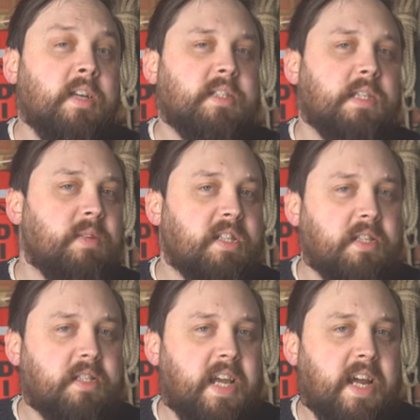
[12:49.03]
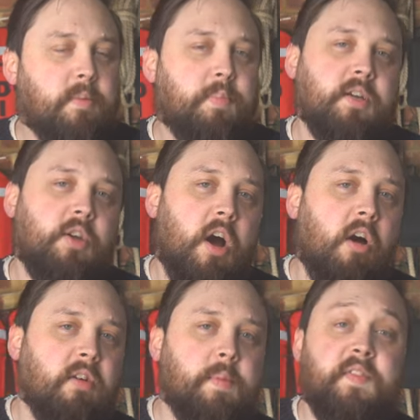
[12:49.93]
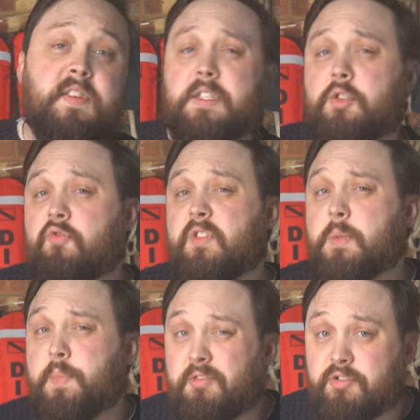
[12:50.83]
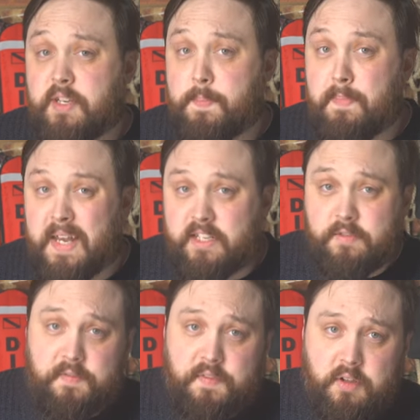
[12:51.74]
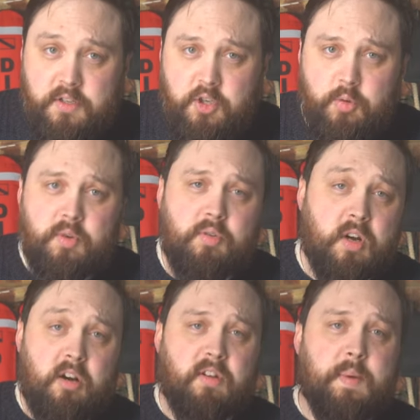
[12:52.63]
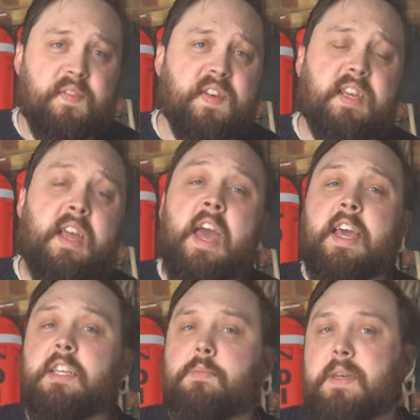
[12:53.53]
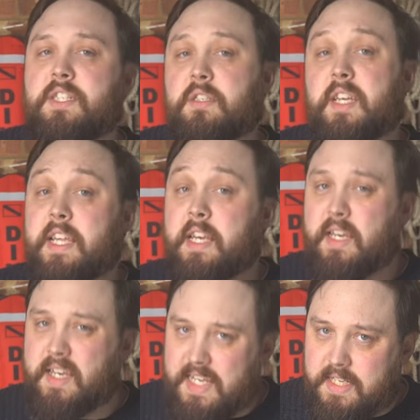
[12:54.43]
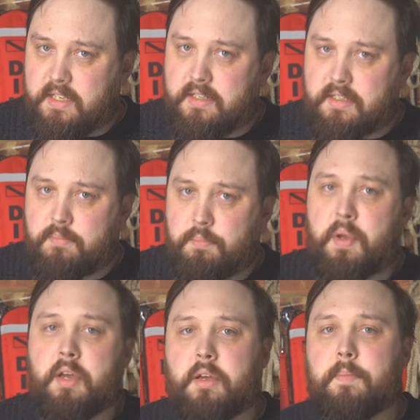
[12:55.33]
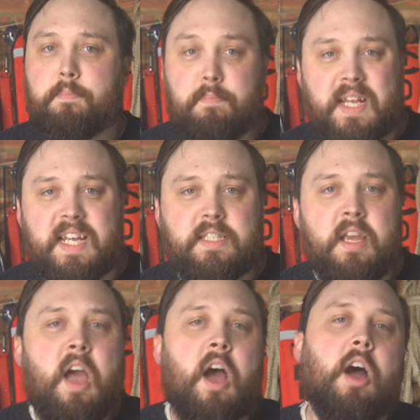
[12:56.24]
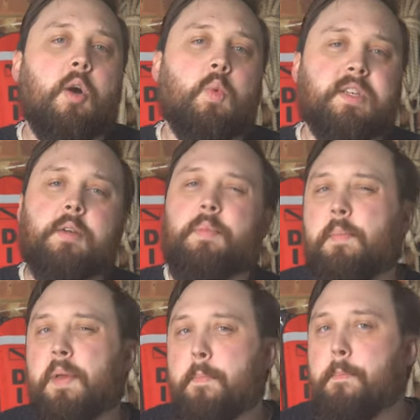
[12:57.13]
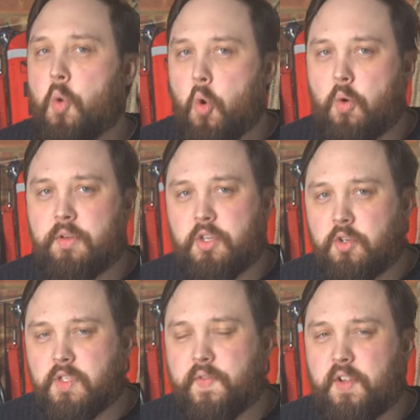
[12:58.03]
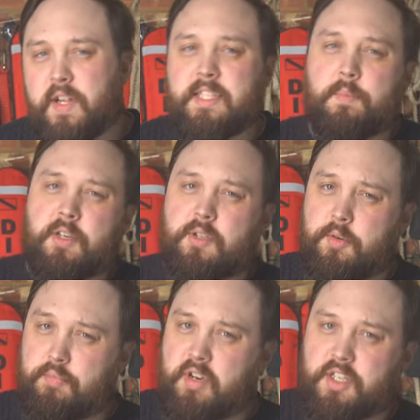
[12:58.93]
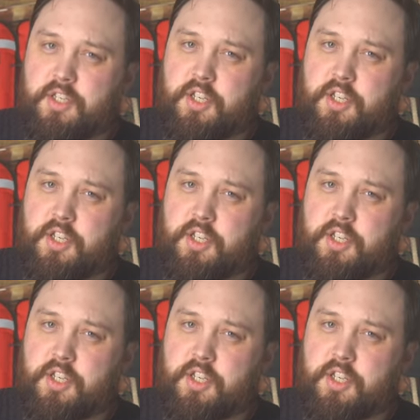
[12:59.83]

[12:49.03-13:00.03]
Similar to sack, but your RMV is your respiratory minute volume, or RMV. It's measured in liters per minute, which can be a bit more useful as opposed to pressure